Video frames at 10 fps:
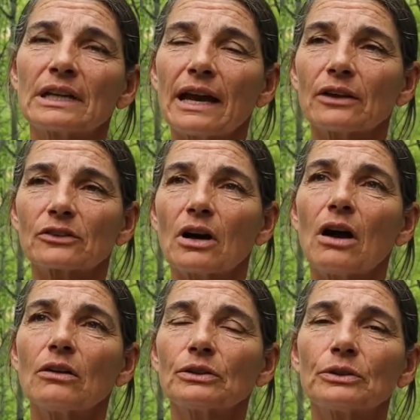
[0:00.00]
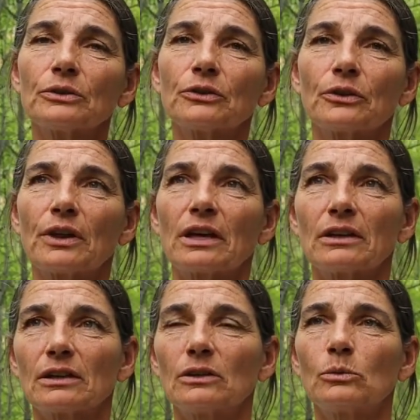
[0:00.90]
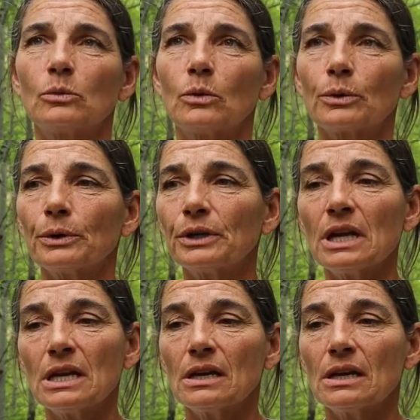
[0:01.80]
cat's collar so that it could warn